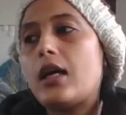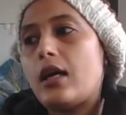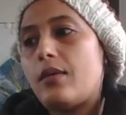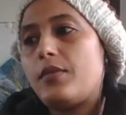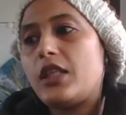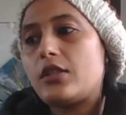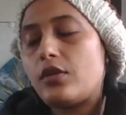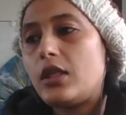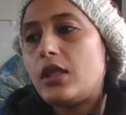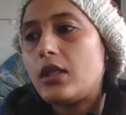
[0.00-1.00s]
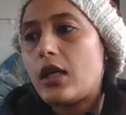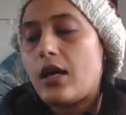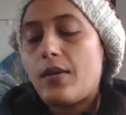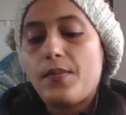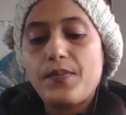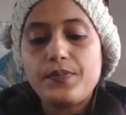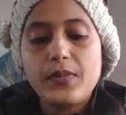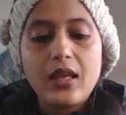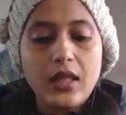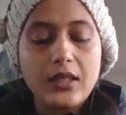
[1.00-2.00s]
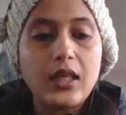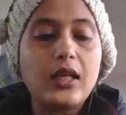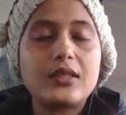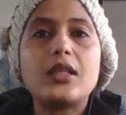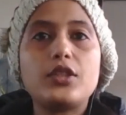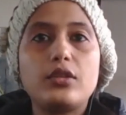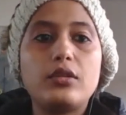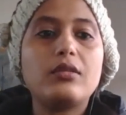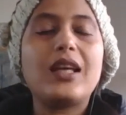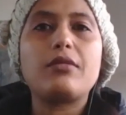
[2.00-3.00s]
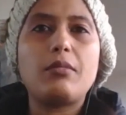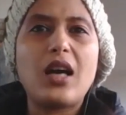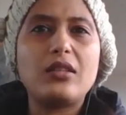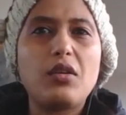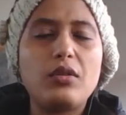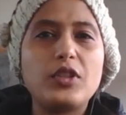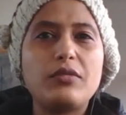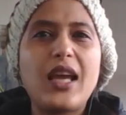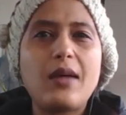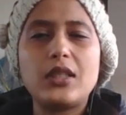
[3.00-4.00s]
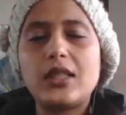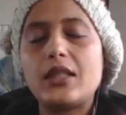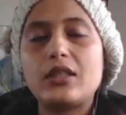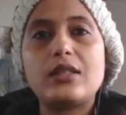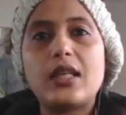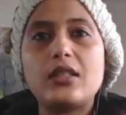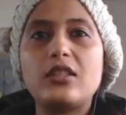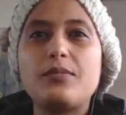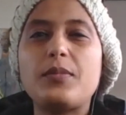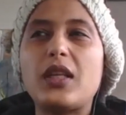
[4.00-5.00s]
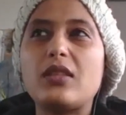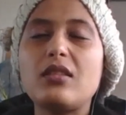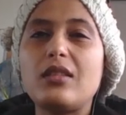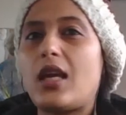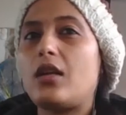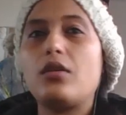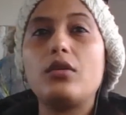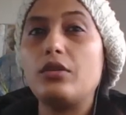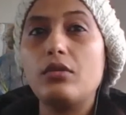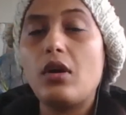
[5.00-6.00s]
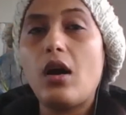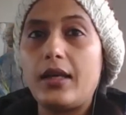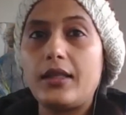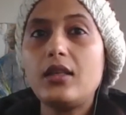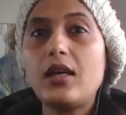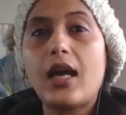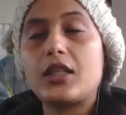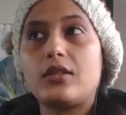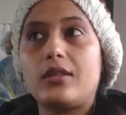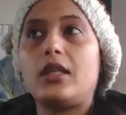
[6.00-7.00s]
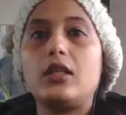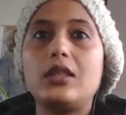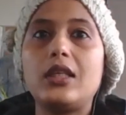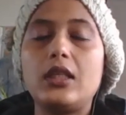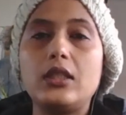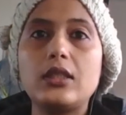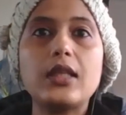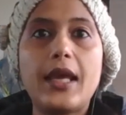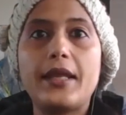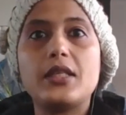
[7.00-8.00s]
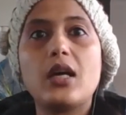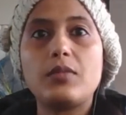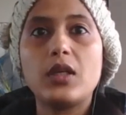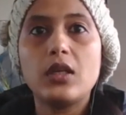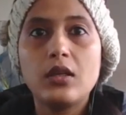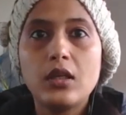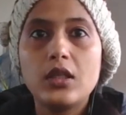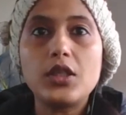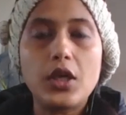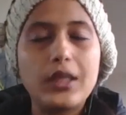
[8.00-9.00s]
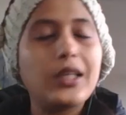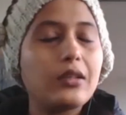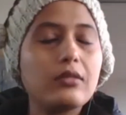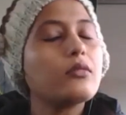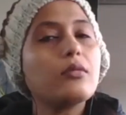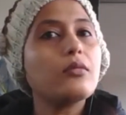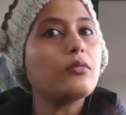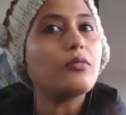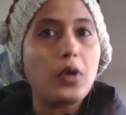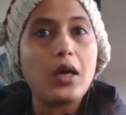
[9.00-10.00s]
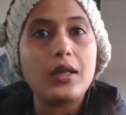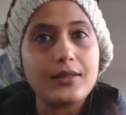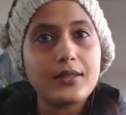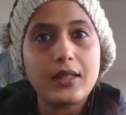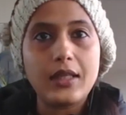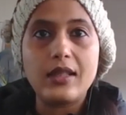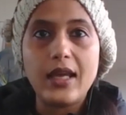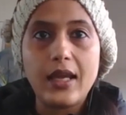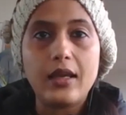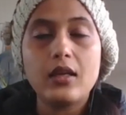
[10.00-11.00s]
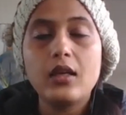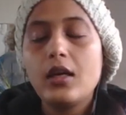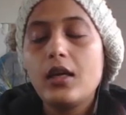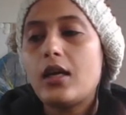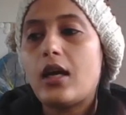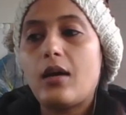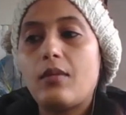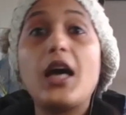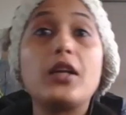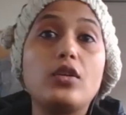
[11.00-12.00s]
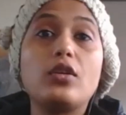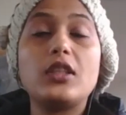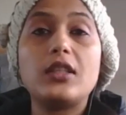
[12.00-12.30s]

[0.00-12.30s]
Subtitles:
It's only that they are sent to like remand homes or rehabilitation centers, but they are no good either. Actually, kids end up turning worse in there. I don't know